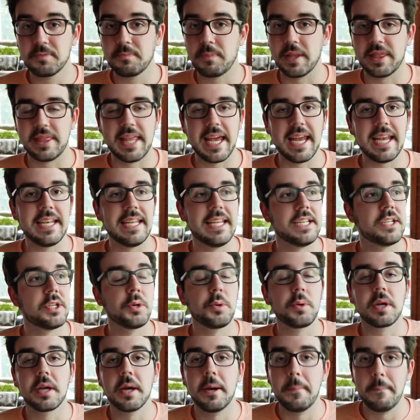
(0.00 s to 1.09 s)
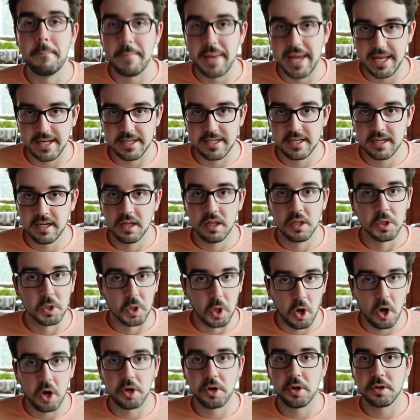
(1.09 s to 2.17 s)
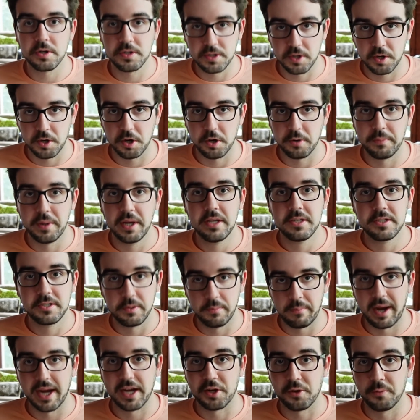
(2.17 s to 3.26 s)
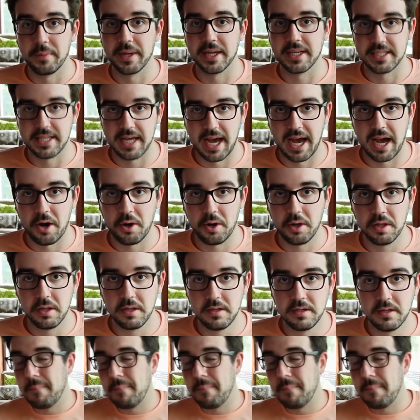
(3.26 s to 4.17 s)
but they need to commit longer term to Michael McDowell.